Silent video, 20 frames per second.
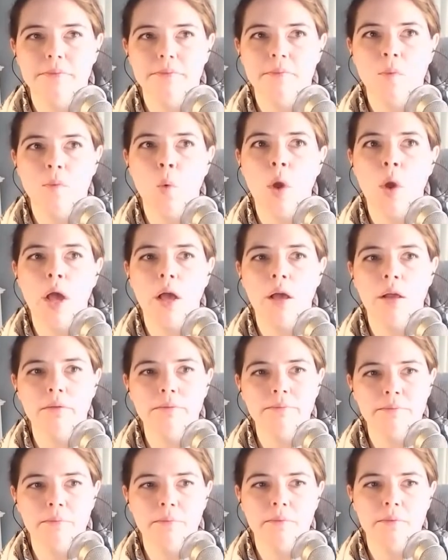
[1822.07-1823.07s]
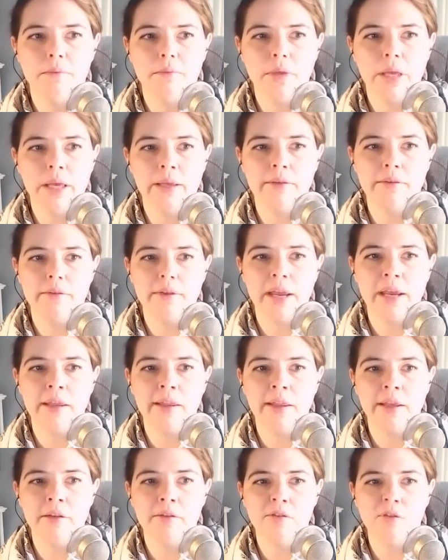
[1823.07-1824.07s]
Well, it's
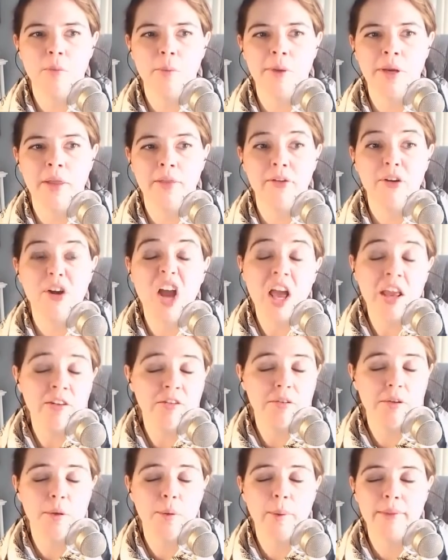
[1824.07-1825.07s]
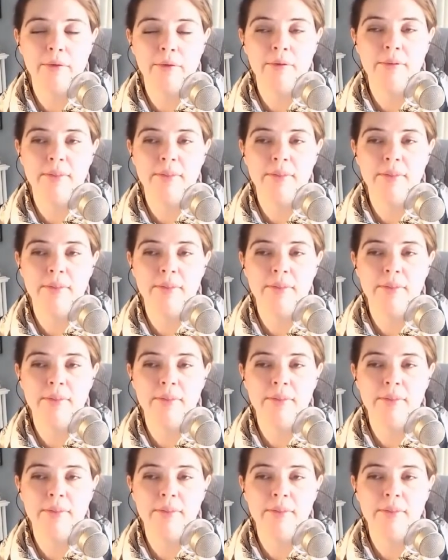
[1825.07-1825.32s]
aliens from another country rather